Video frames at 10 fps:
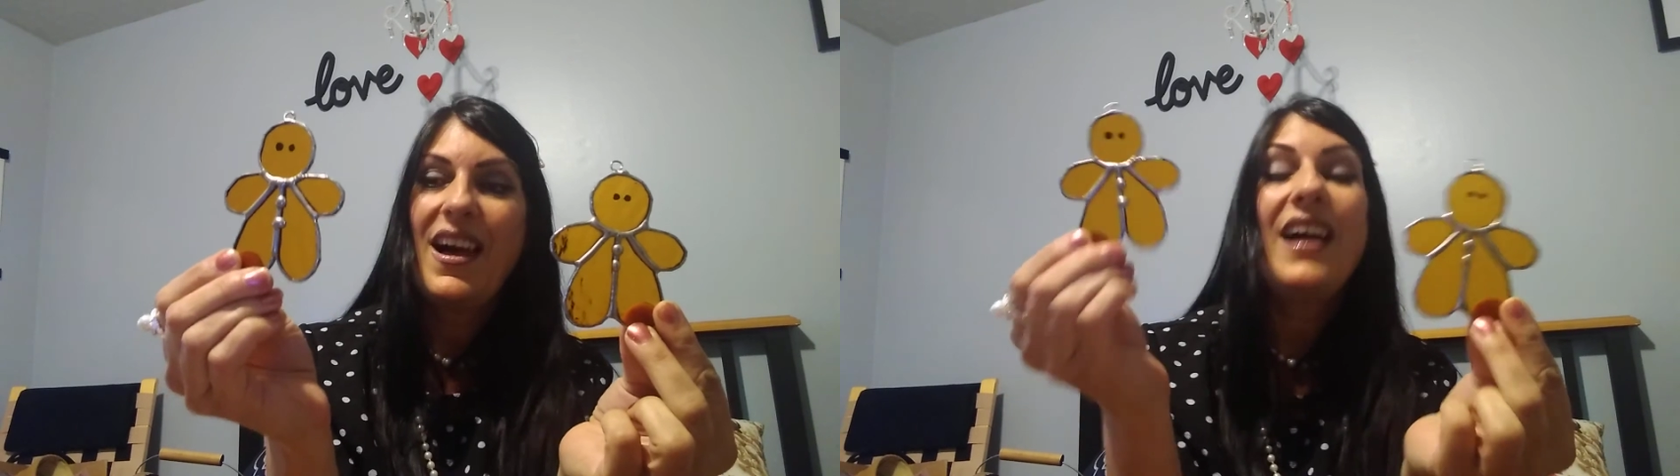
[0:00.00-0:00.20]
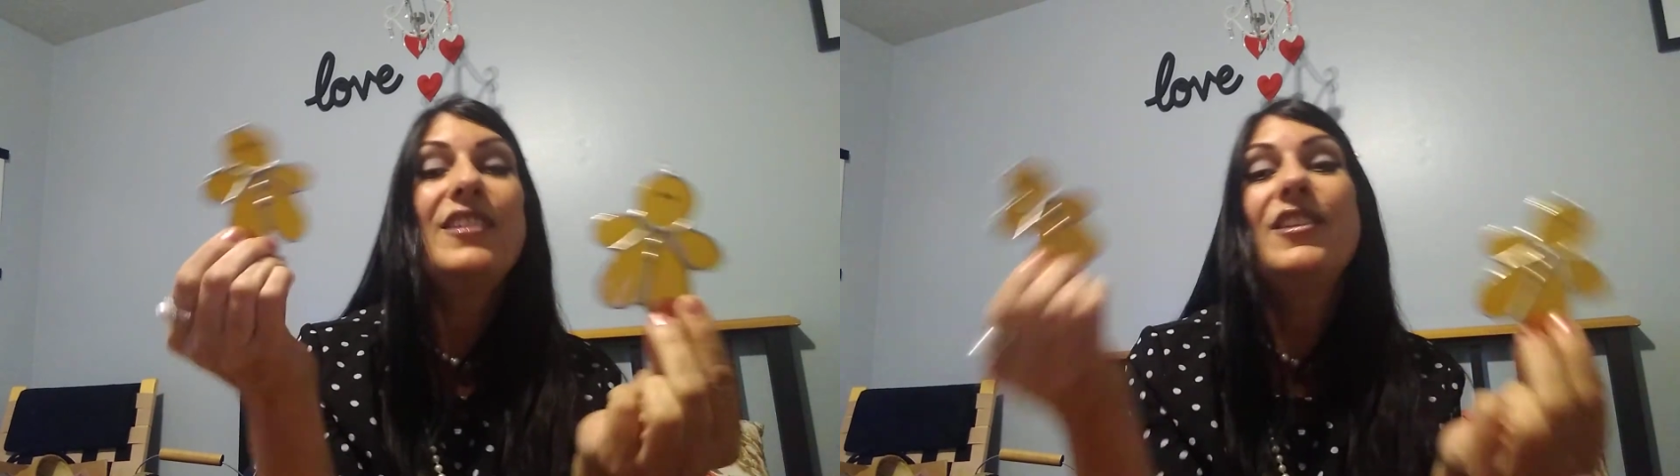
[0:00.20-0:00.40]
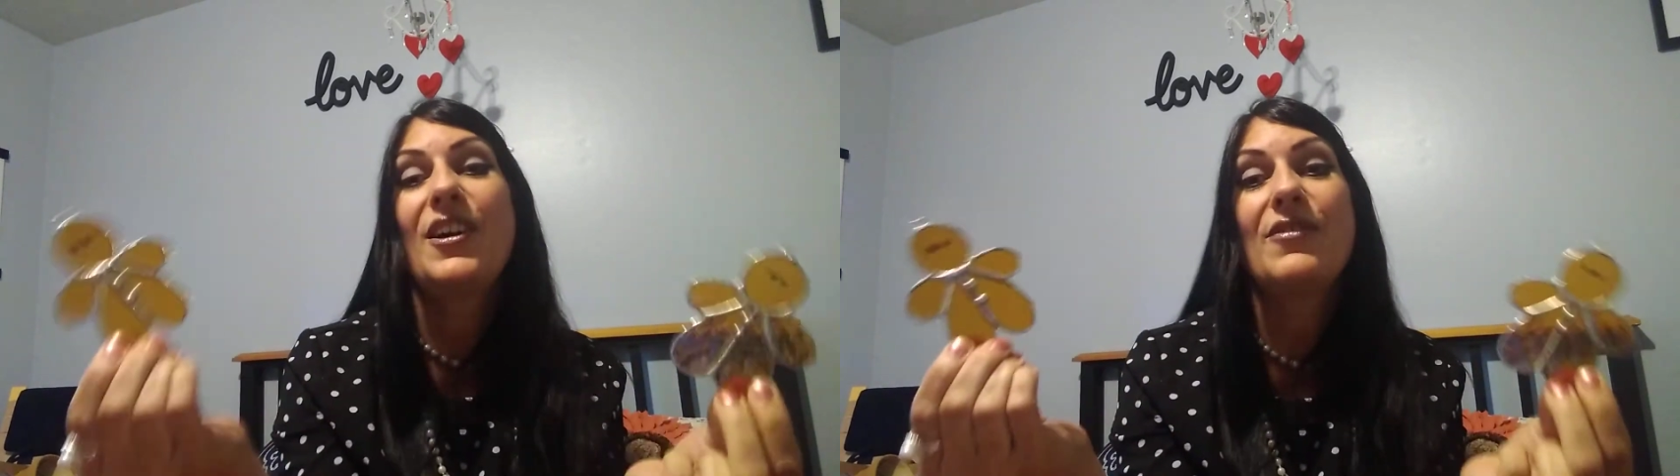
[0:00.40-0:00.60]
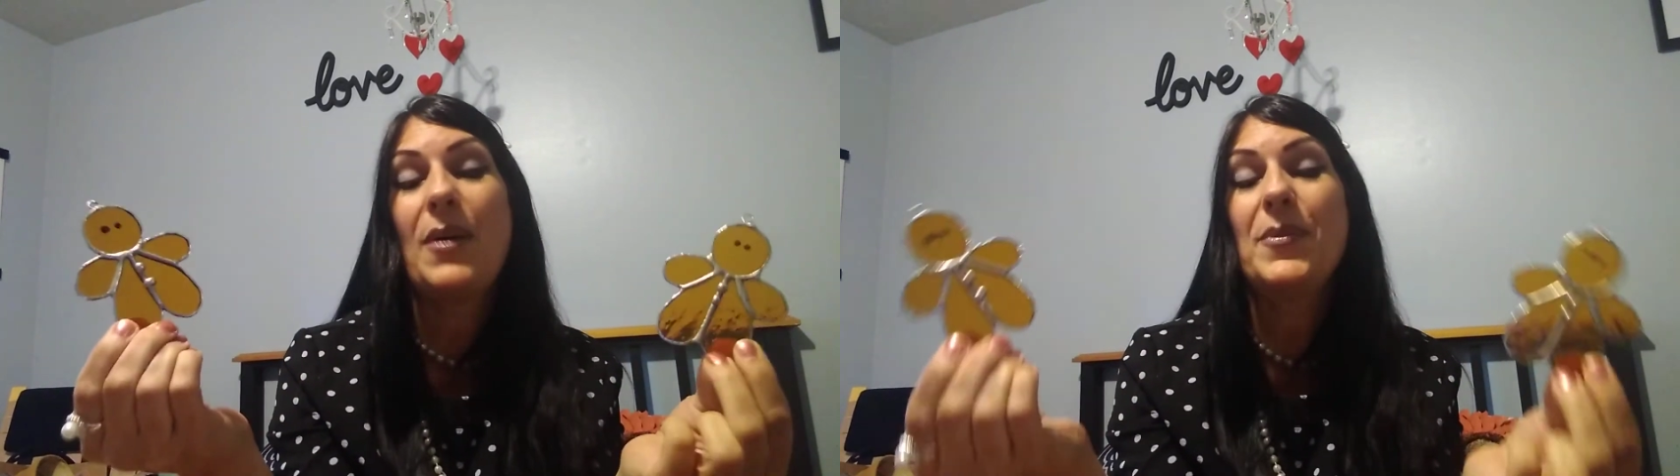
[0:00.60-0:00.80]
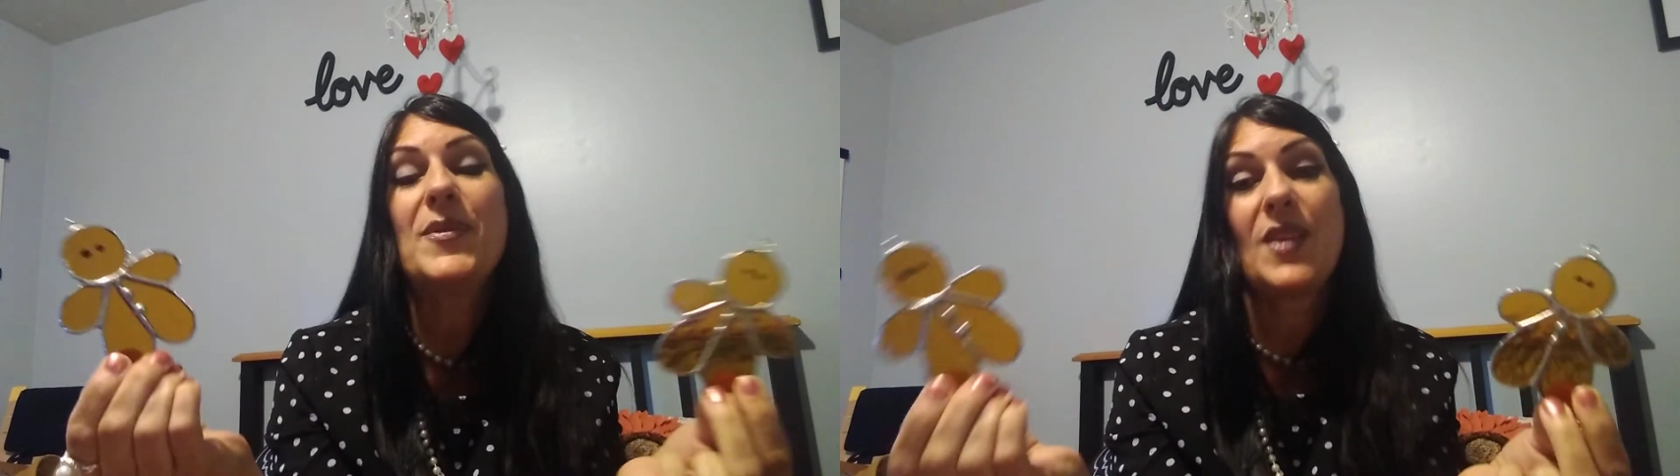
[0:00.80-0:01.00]

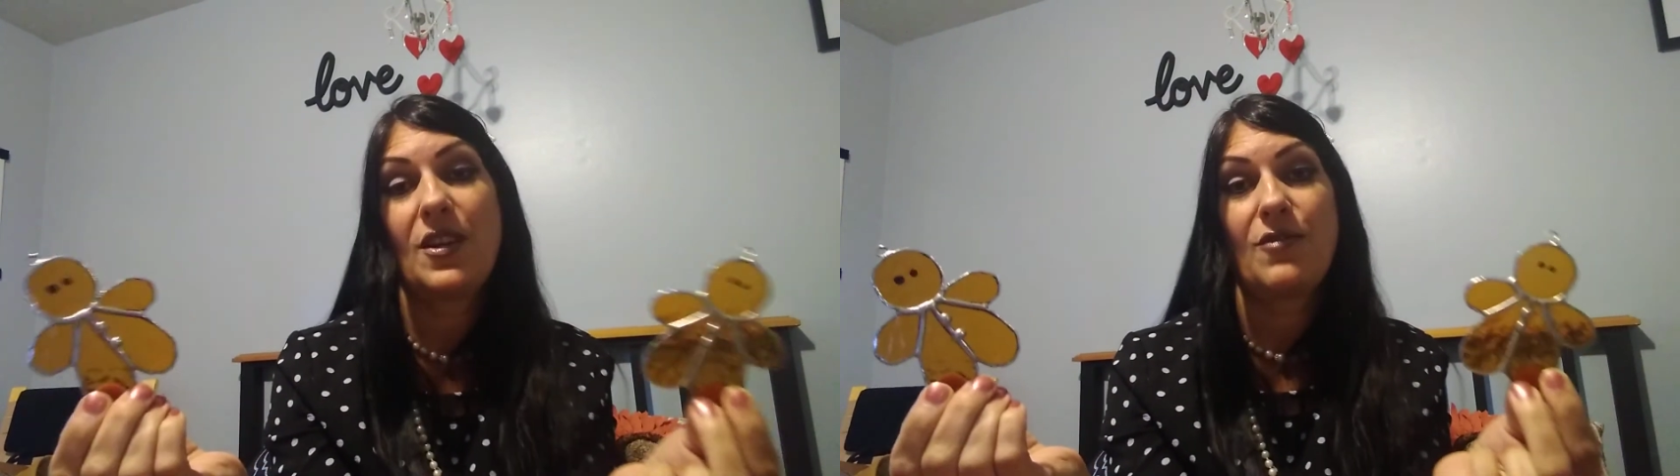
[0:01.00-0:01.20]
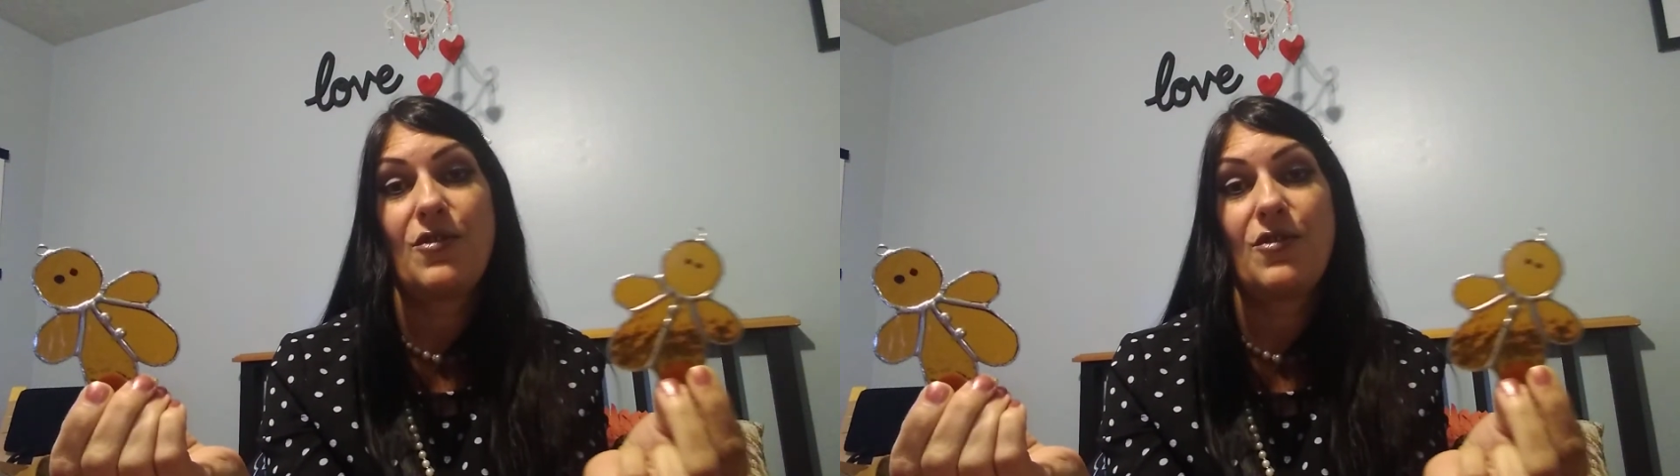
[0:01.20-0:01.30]
I'm a sucker